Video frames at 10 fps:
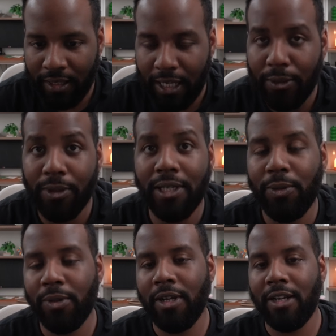That way,
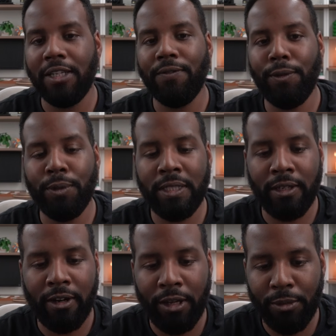we're not
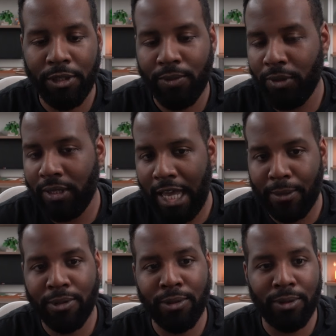influencing our image with
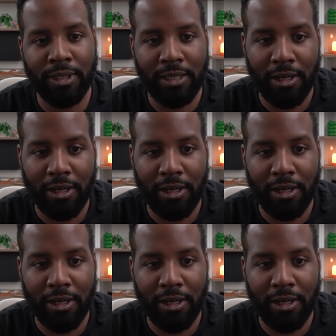absolutely